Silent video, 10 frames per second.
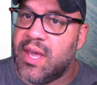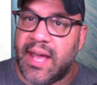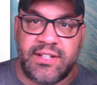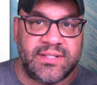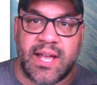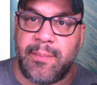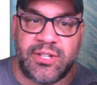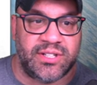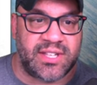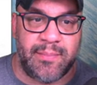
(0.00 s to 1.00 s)
and just type a
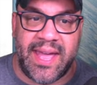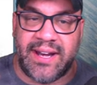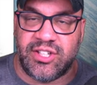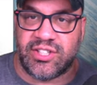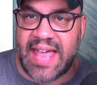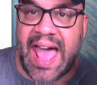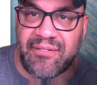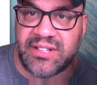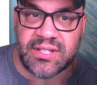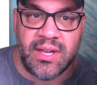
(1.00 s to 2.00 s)
just command and just have it.